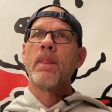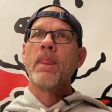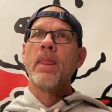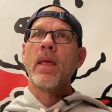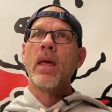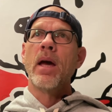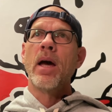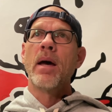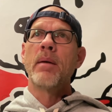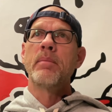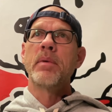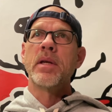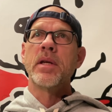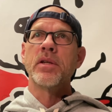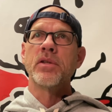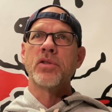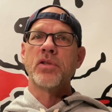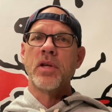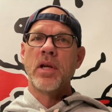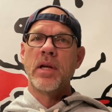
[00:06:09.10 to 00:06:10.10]
uh,
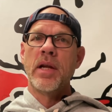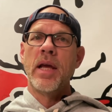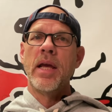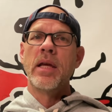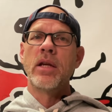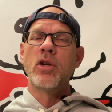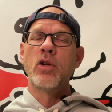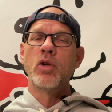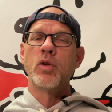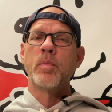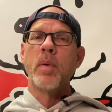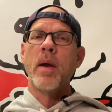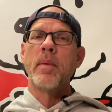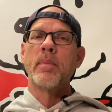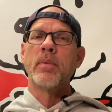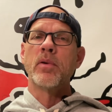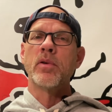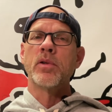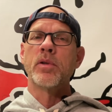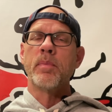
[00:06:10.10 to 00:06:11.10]
because Sunday
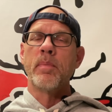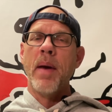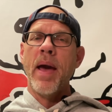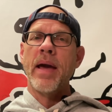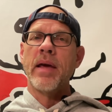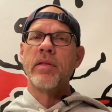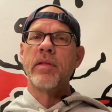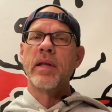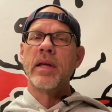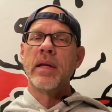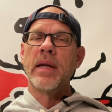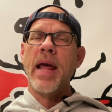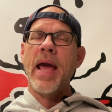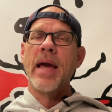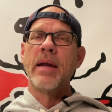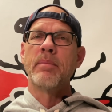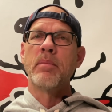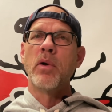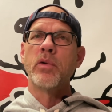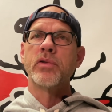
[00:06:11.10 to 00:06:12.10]
newspapers back then
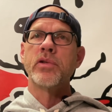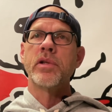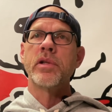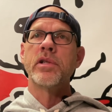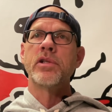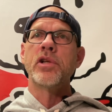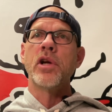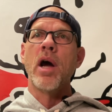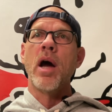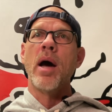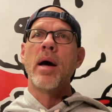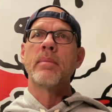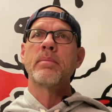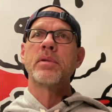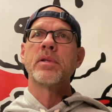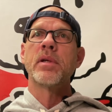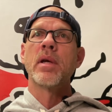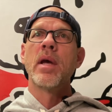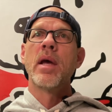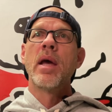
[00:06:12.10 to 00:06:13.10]
had most of the
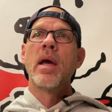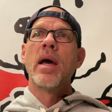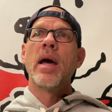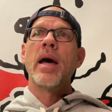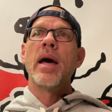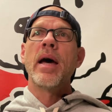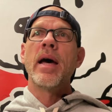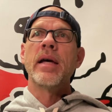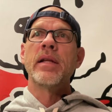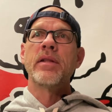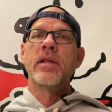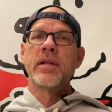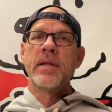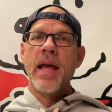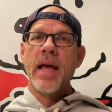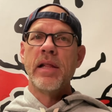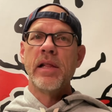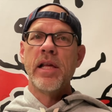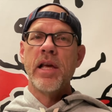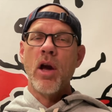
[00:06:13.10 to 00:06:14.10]
jobs. Uh, the
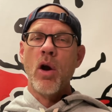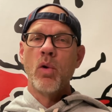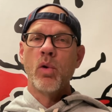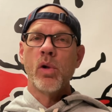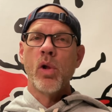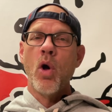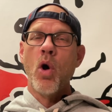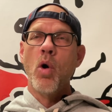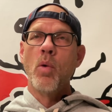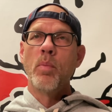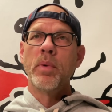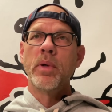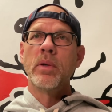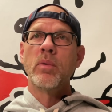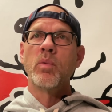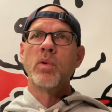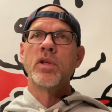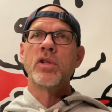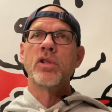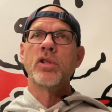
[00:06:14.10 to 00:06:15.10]
Daily Oklahoman,
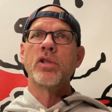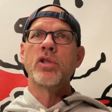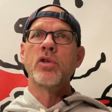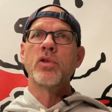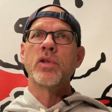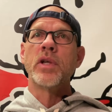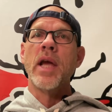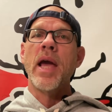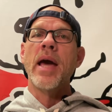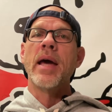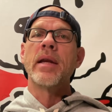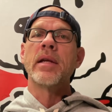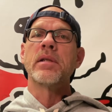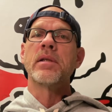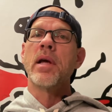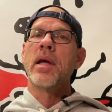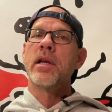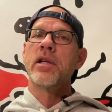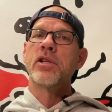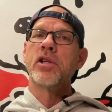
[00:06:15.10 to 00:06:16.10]
which usually had a
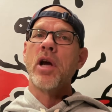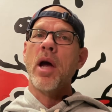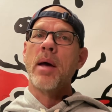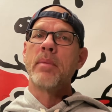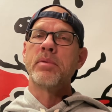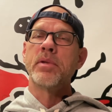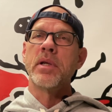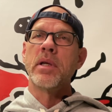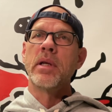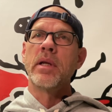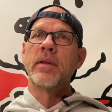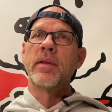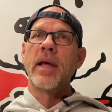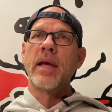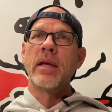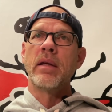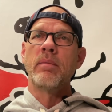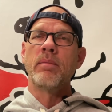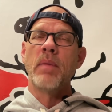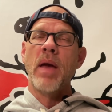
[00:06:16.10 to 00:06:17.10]
ton of jobs in it, and
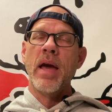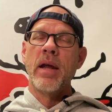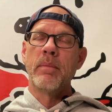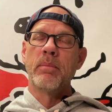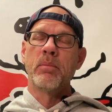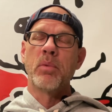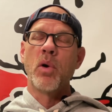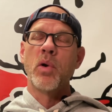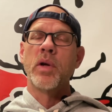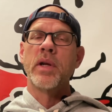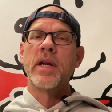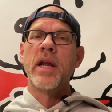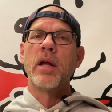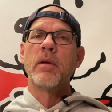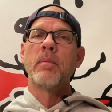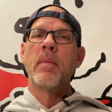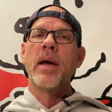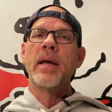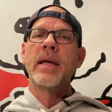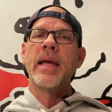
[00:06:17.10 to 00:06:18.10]
they had them broken
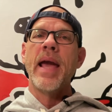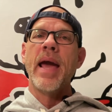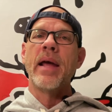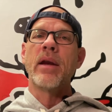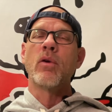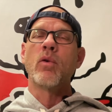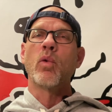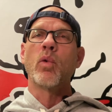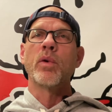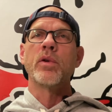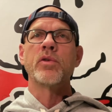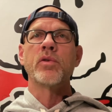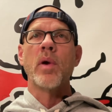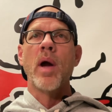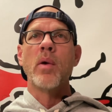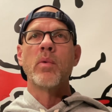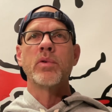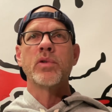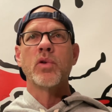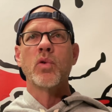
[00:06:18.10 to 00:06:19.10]
down by category. So I
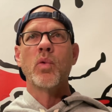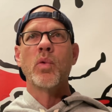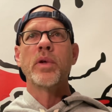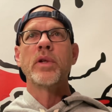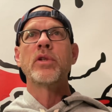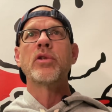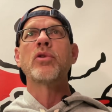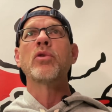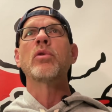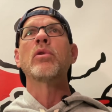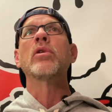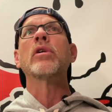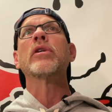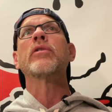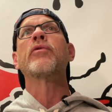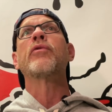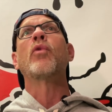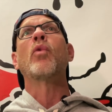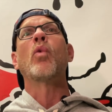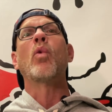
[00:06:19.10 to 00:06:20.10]
was going to look
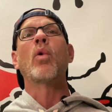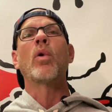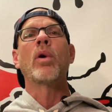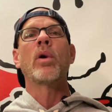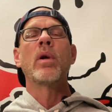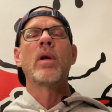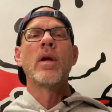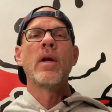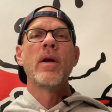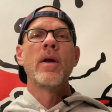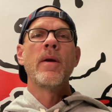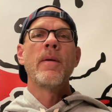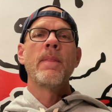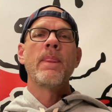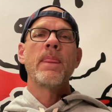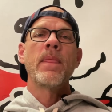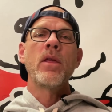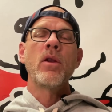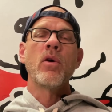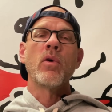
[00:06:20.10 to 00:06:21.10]
for,
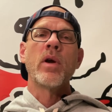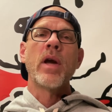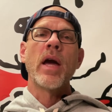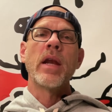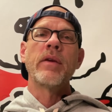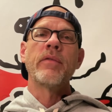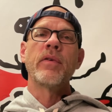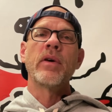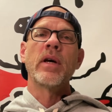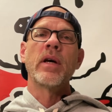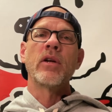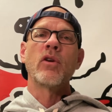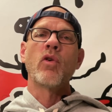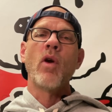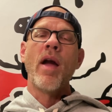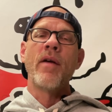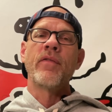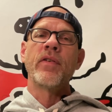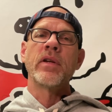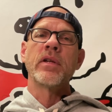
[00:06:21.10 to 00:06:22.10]
you know, kind of a
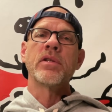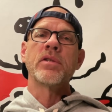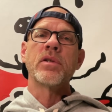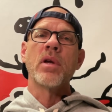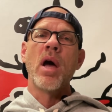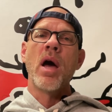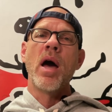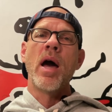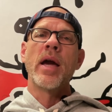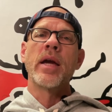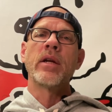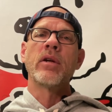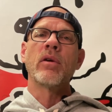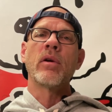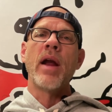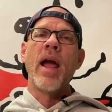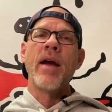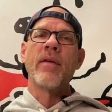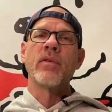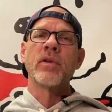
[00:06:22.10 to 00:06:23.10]
graphic design
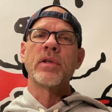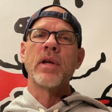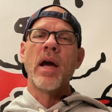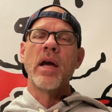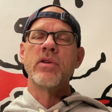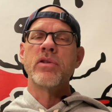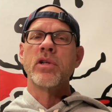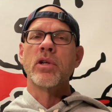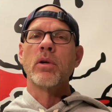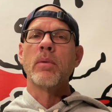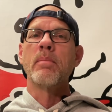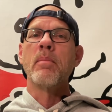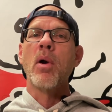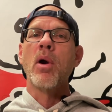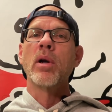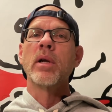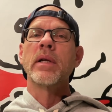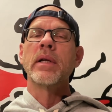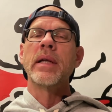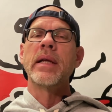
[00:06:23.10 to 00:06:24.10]
or advertising or
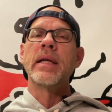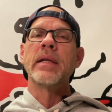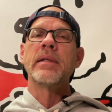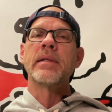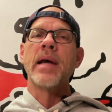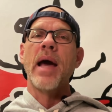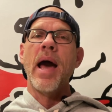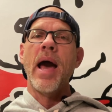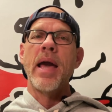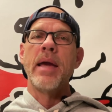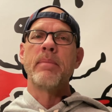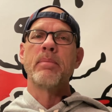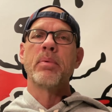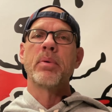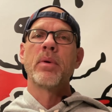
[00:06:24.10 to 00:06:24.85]
marketing type